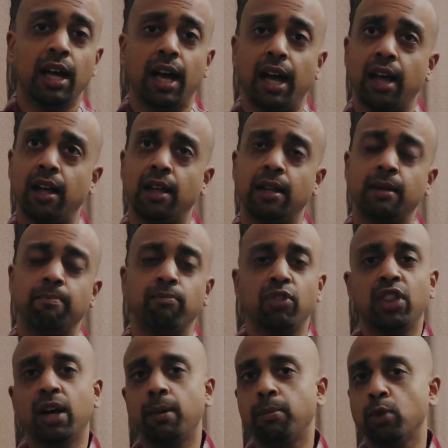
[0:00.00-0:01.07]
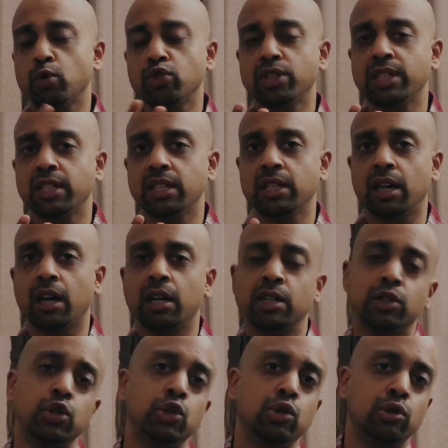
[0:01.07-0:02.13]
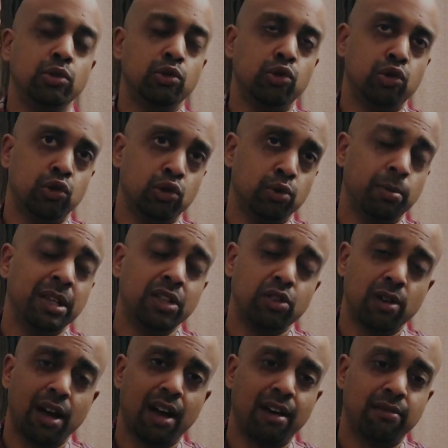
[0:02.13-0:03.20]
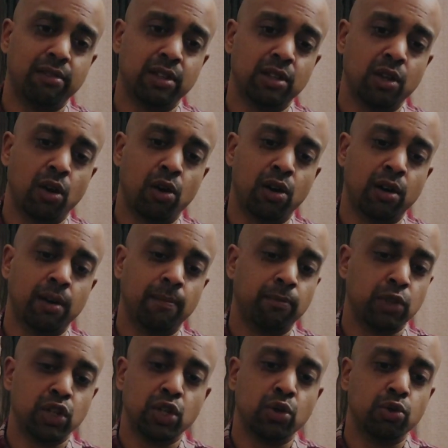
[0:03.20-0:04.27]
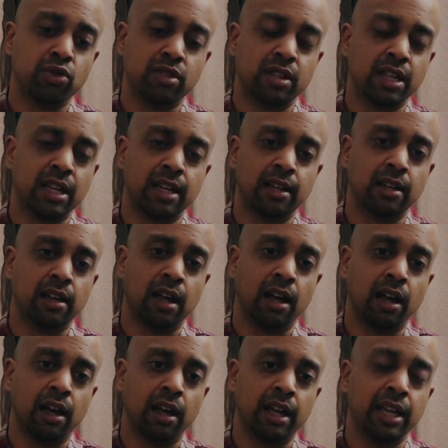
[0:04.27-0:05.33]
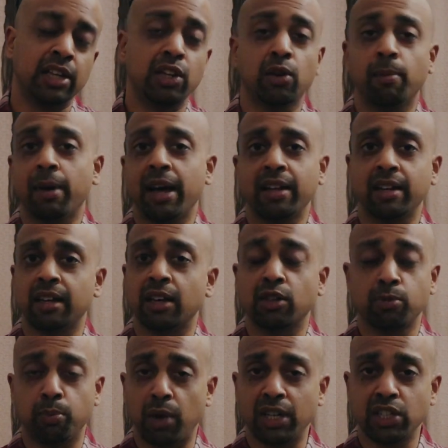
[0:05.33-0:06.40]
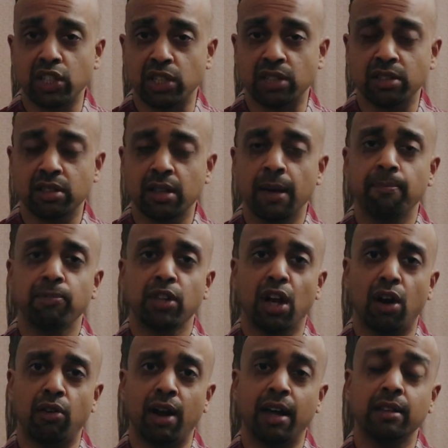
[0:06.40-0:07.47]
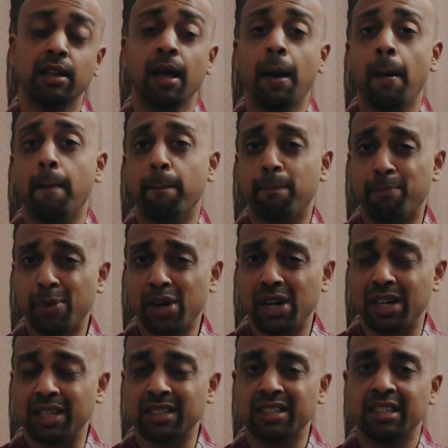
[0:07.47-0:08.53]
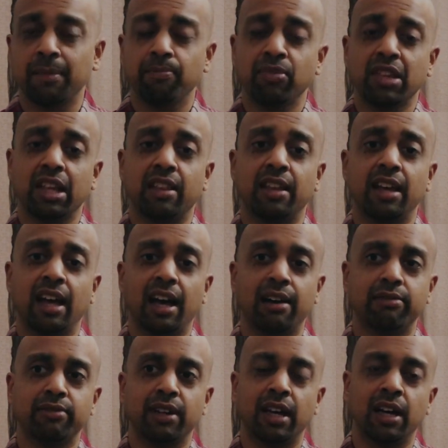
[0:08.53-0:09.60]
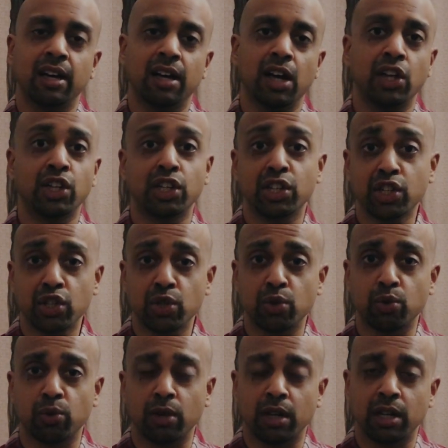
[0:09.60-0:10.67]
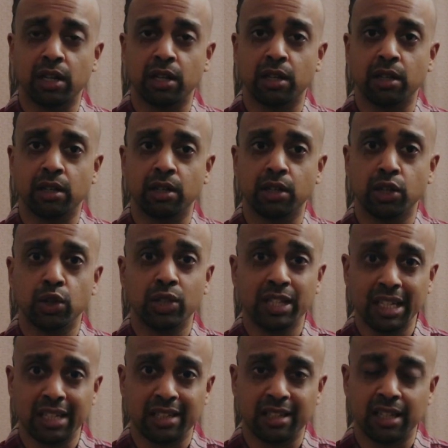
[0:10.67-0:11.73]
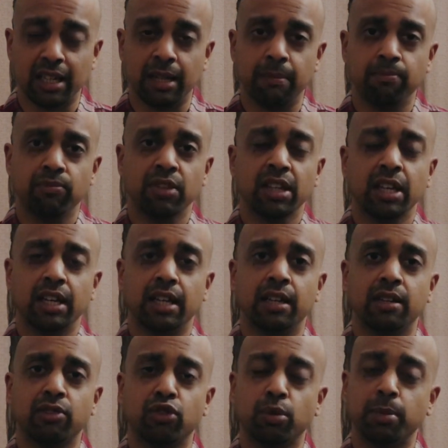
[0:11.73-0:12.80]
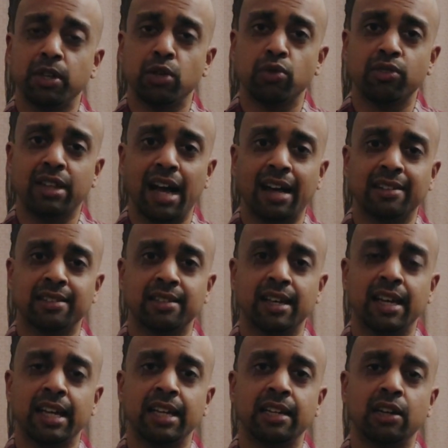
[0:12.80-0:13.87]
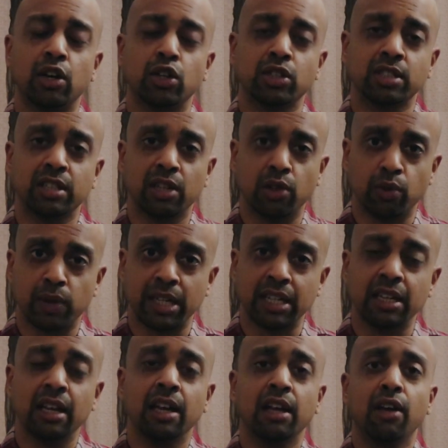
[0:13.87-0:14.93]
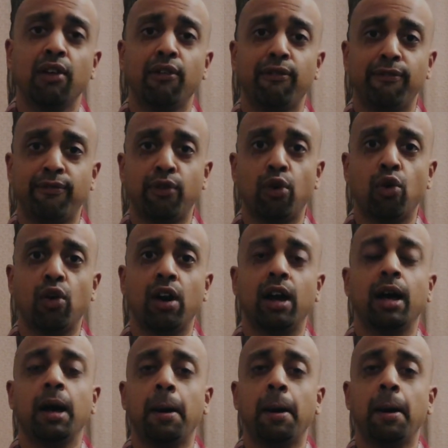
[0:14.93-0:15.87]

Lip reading: And they are mostly, to be, to have are used in idiomatic expressions, all right? But they have an additional utility, is to be used as an auxiliary for